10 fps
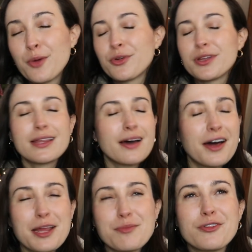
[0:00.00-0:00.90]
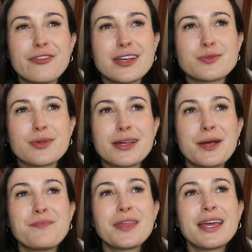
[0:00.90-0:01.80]
I'm really in the honeymoon phase with
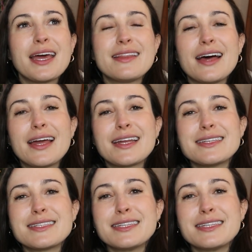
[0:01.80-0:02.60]
it, and that is